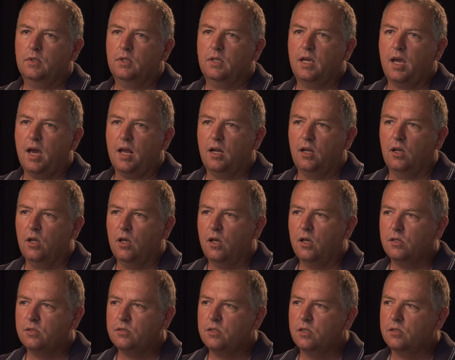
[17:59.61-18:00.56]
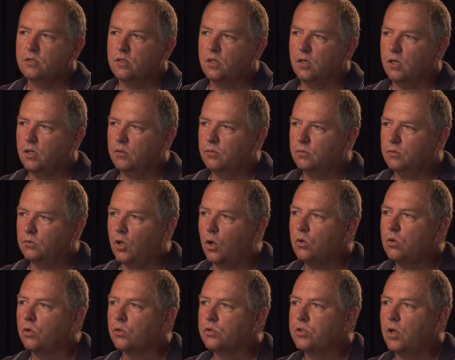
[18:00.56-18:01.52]
kind of lost its
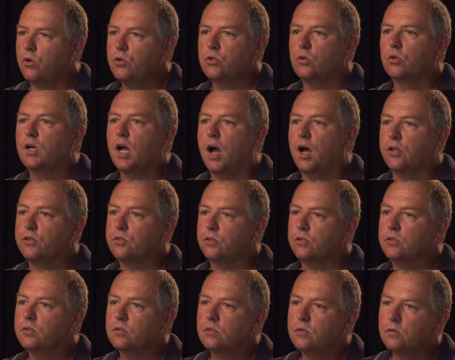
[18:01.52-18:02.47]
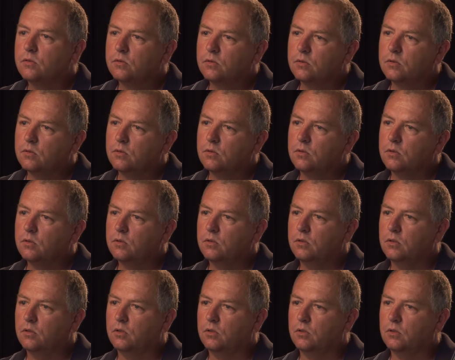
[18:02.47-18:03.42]
local social conscience.
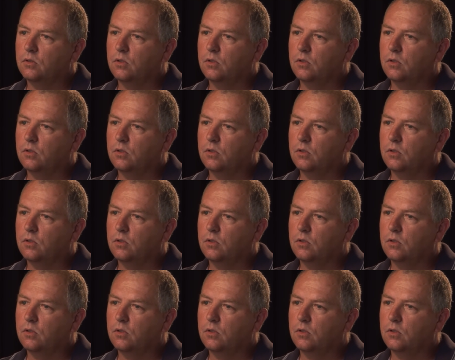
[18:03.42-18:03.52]
You know,